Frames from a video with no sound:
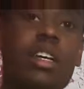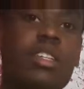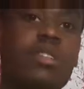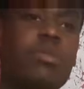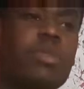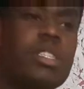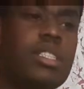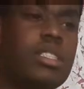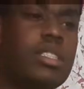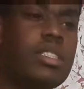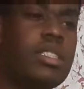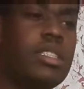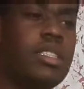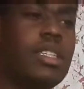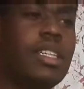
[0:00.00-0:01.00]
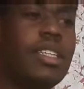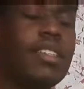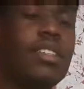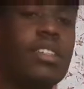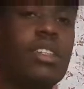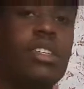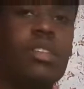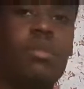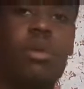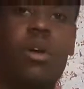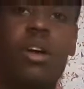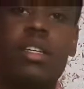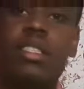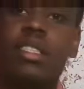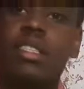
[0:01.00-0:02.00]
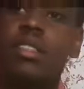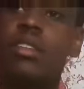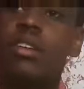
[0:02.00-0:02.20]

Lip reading: It's much easier process